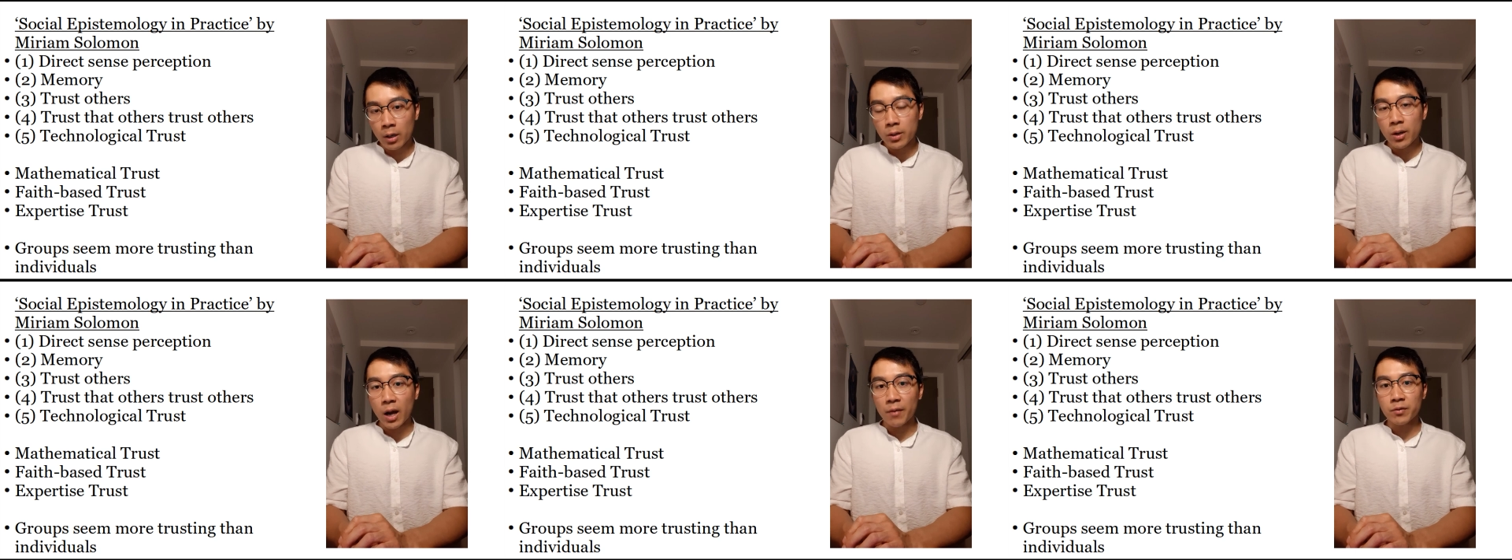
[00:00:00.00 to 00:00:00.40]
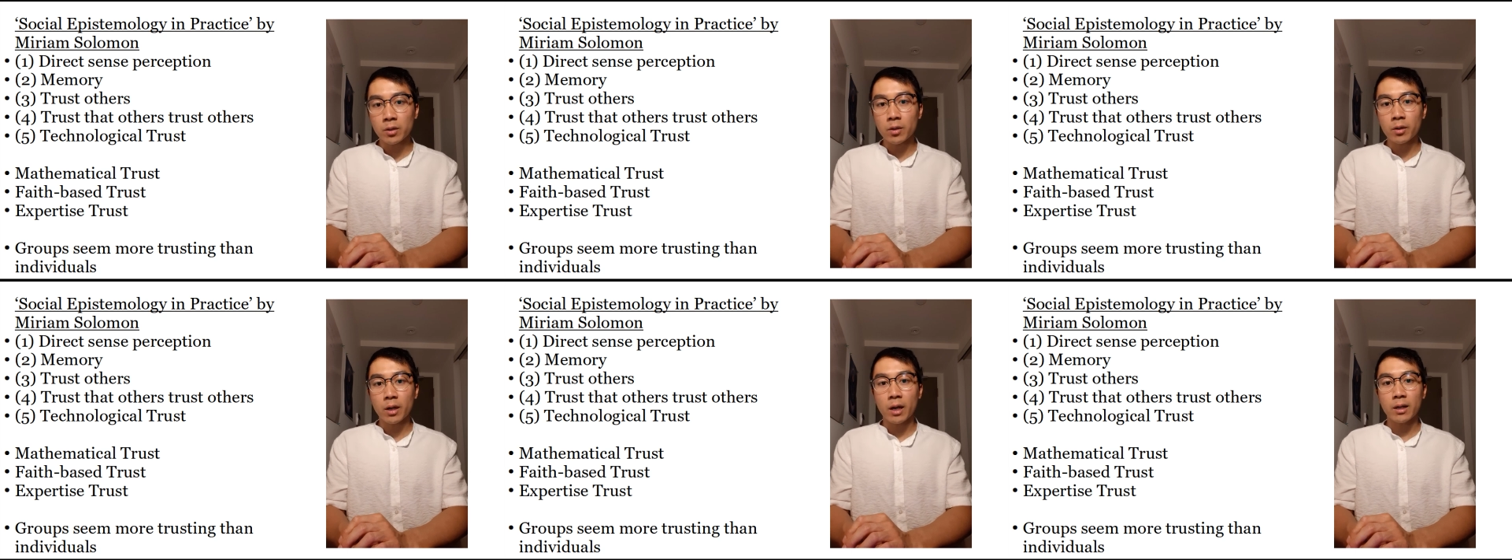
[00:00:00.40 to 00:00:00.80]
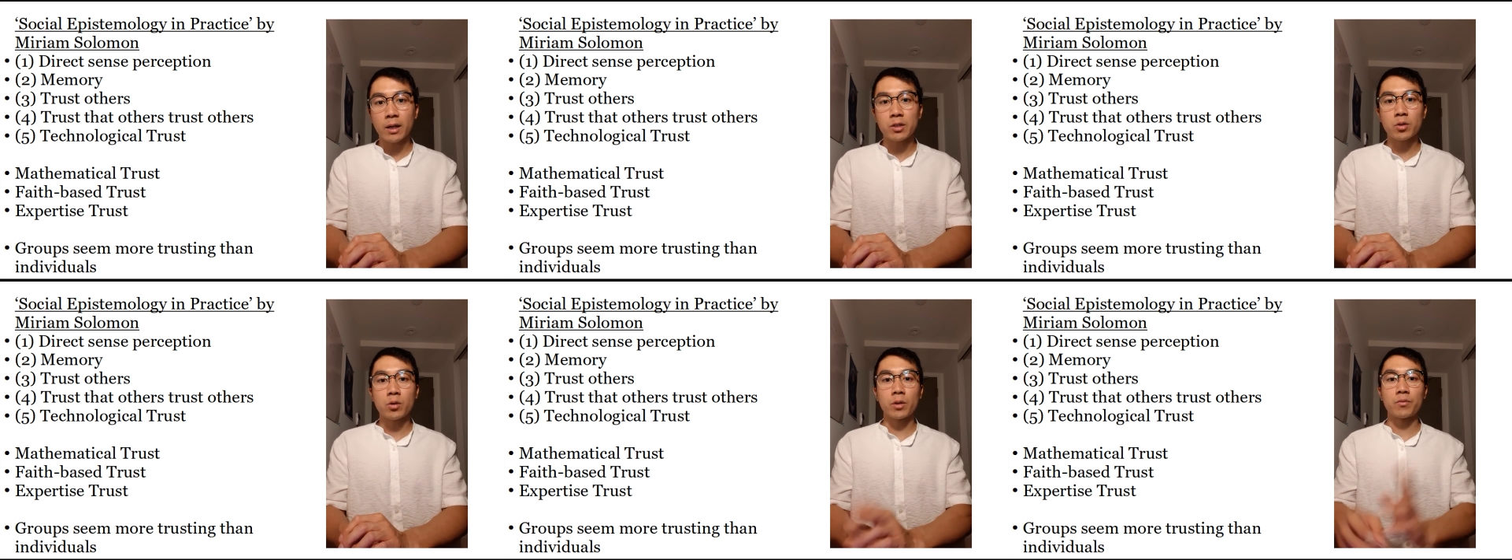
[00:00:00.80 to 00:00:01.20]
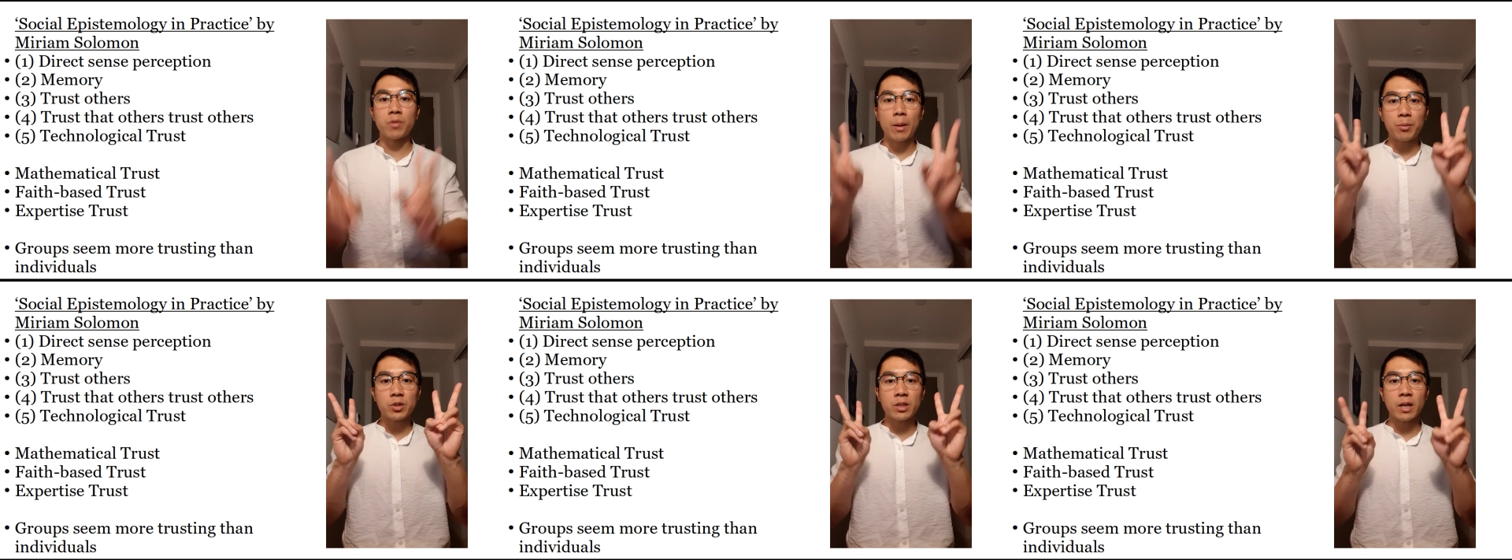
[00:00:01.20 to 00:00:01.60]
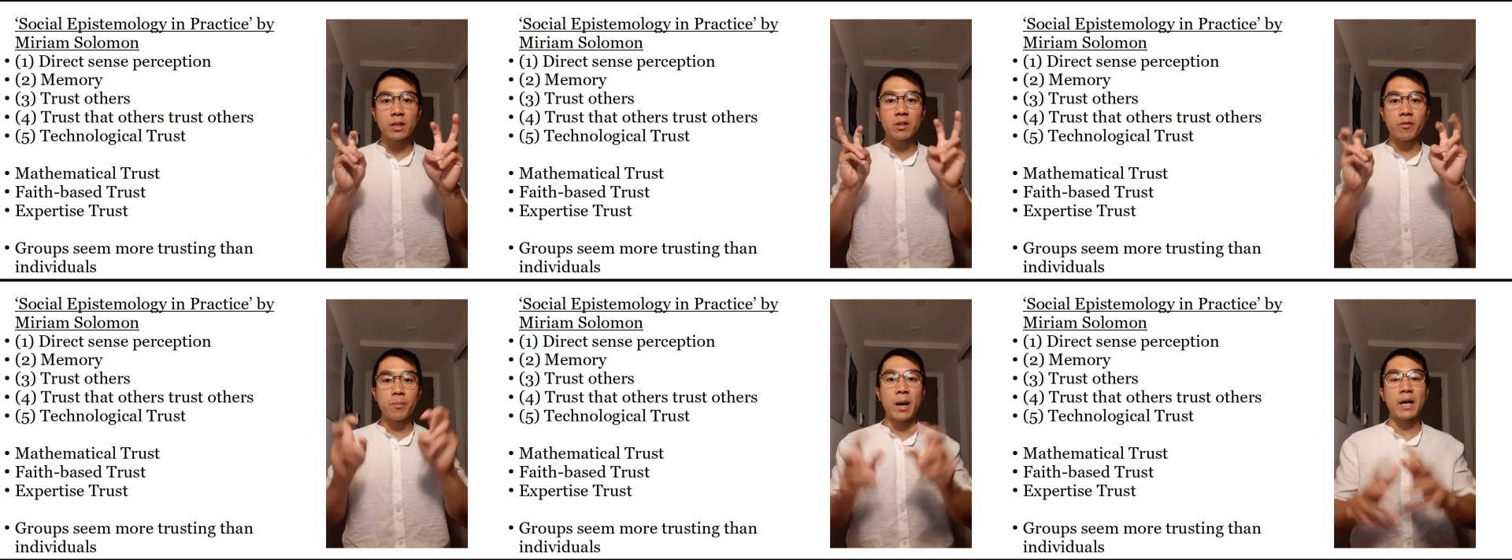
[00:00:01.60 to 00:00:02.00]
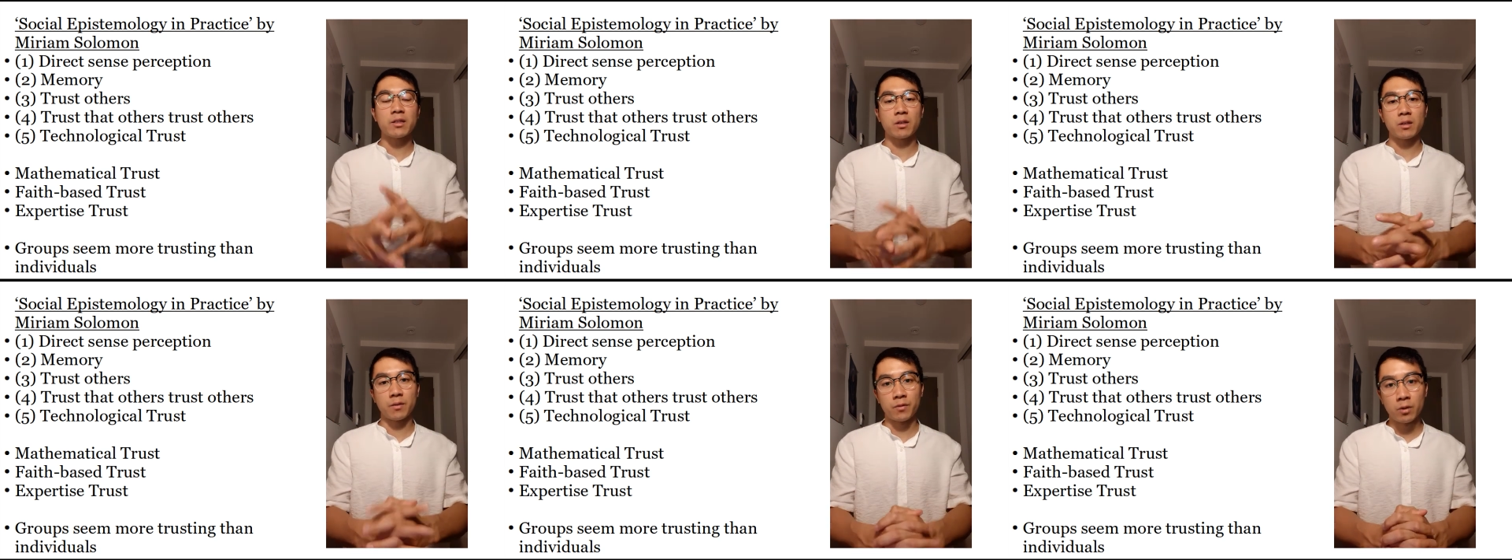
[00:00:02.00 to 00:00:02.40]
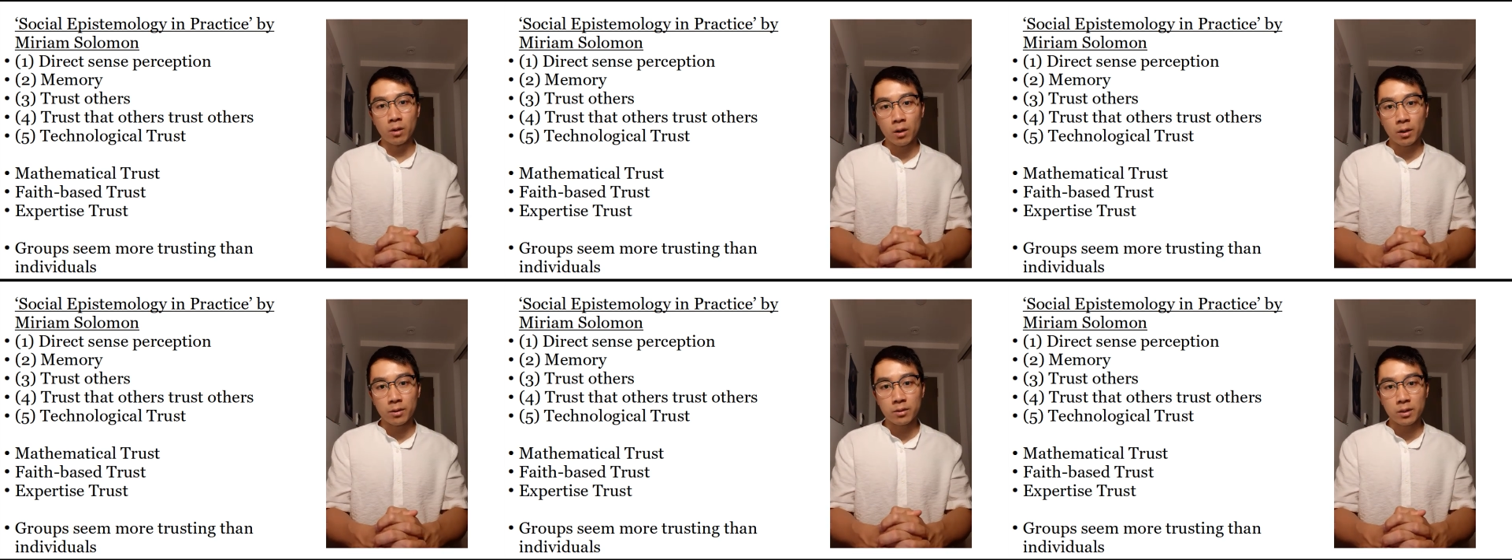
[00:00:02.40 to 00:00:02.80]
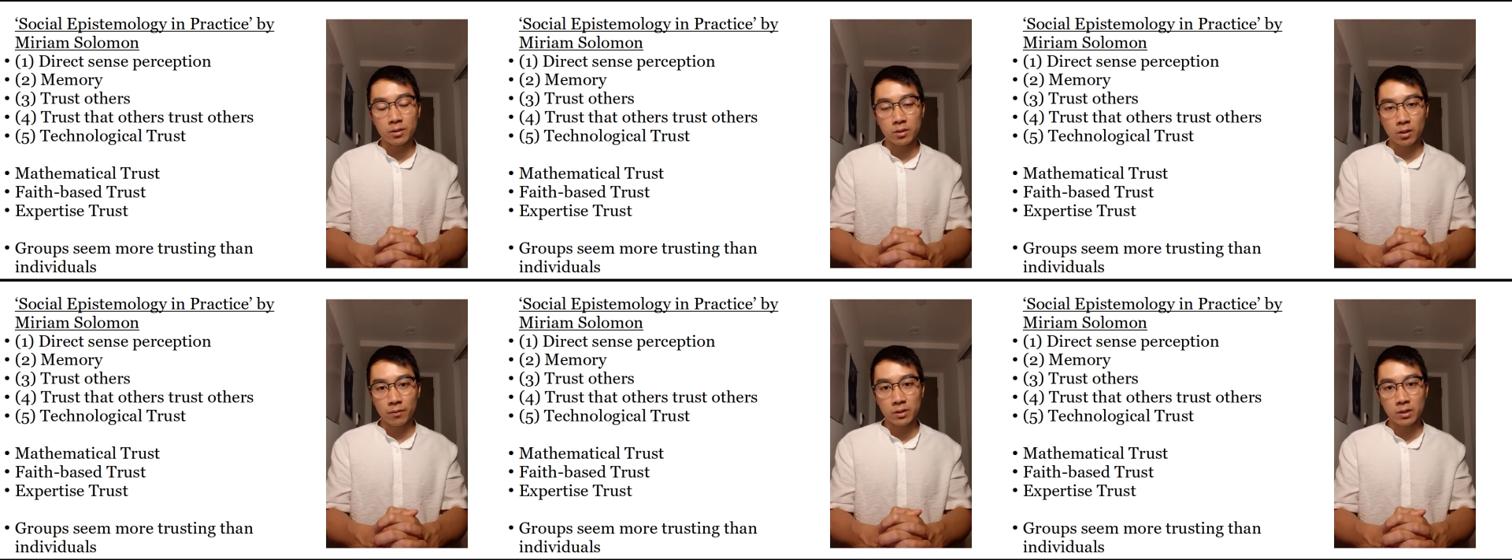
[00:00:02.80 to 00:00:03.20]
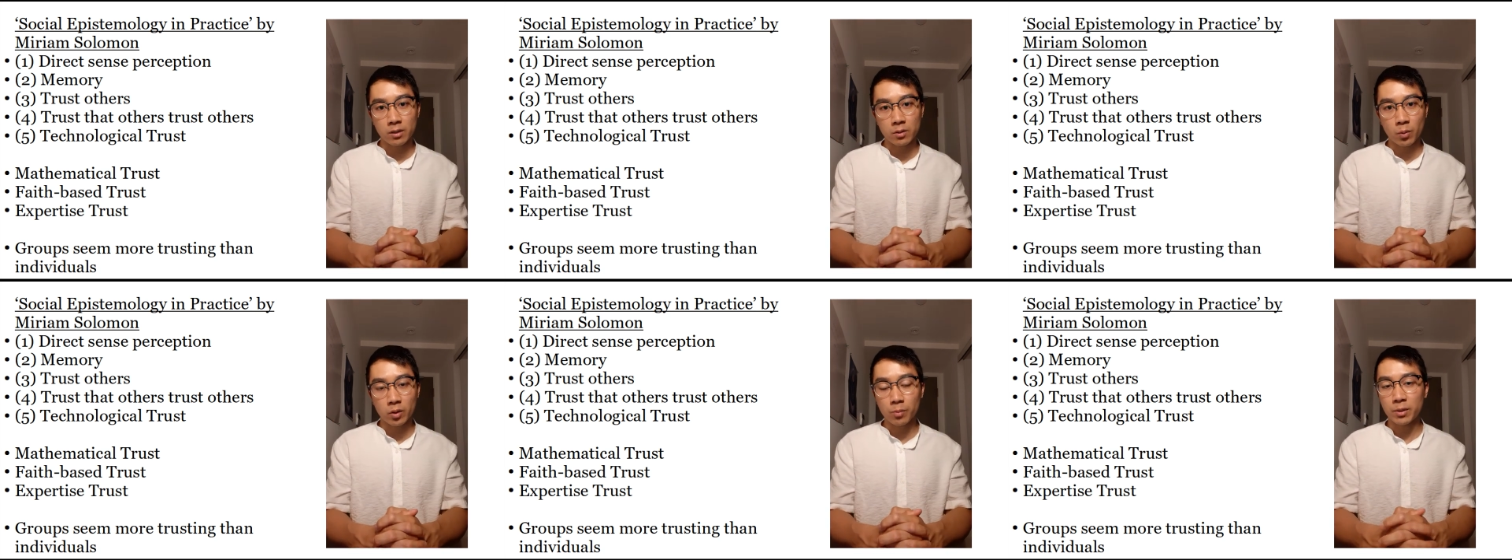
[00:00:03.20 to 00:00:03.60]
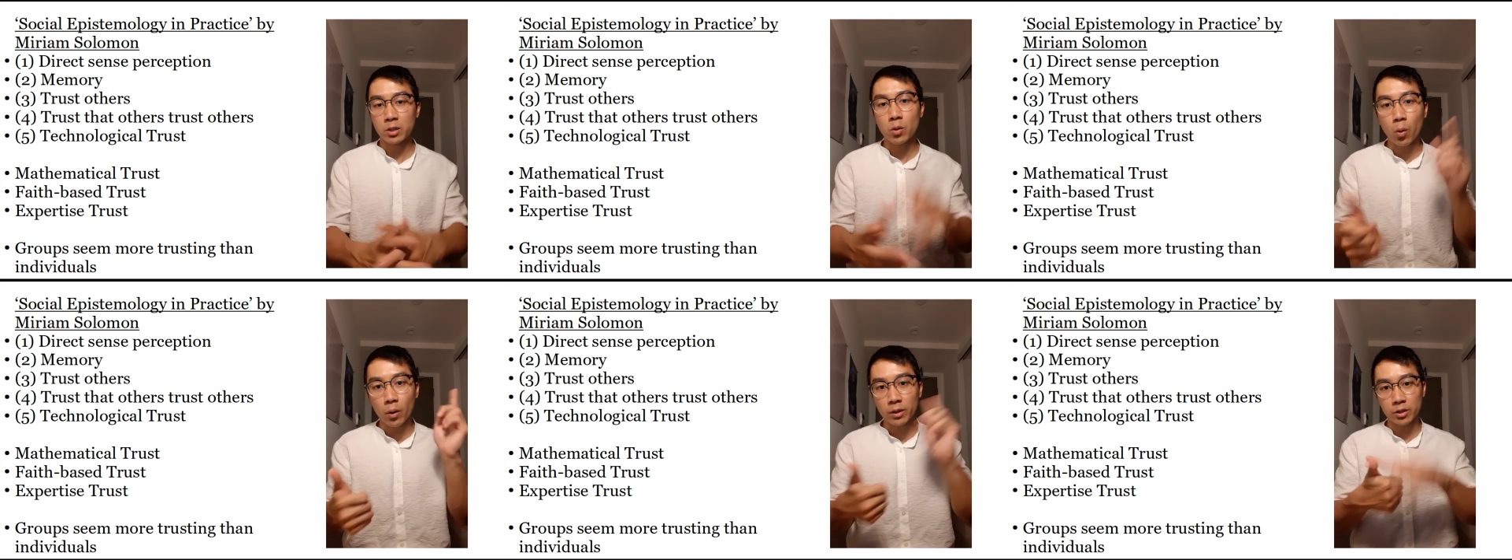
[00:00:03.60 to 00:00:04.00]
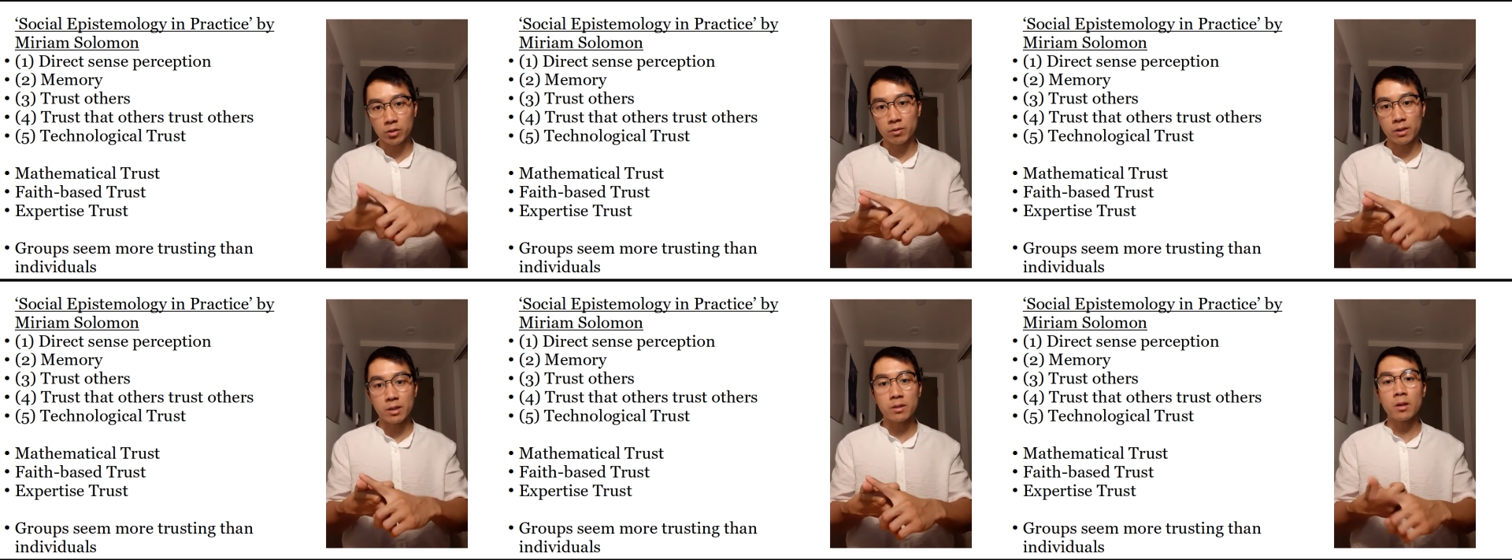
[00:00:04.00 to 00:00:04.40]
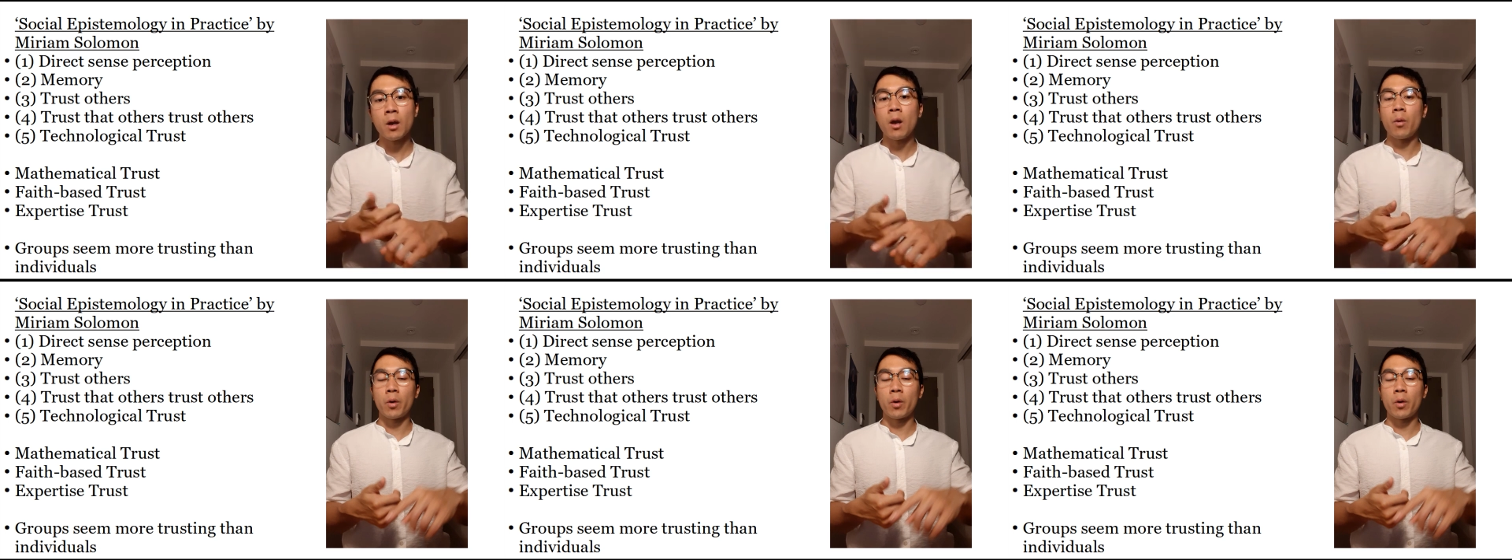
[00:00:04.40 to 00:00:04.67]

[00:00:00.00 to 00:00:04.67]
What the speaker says: You have to look at a so-called representative basket of goods and services, whether it be toiletries,